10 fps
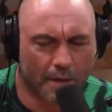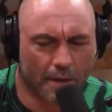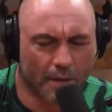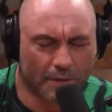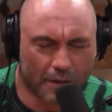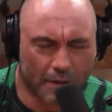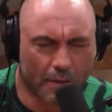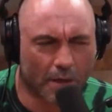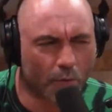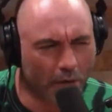know, it's
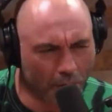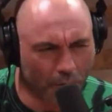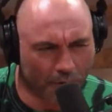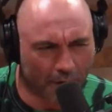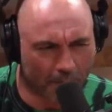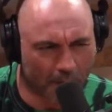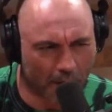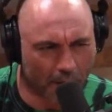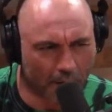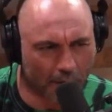like, what do you think about it?